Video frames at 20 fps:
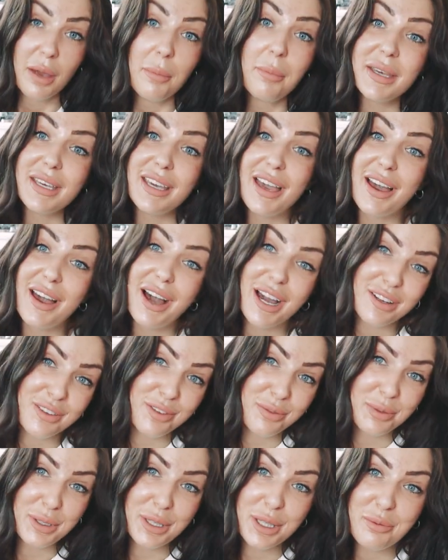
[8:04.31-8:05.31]
But yeah, I
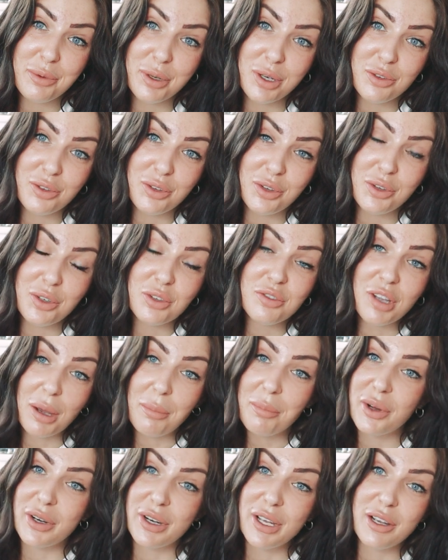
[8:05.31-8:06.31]
just really wanted to
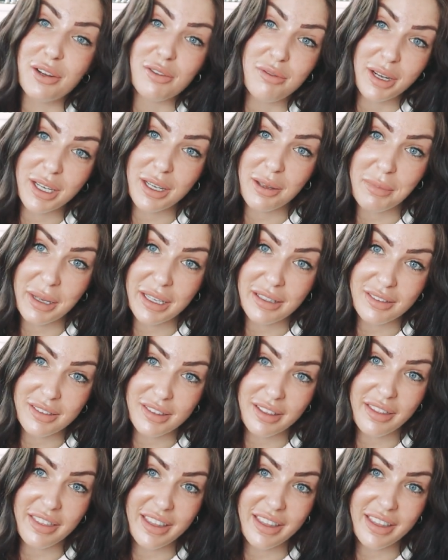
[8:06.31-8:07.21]
jump on here and recommend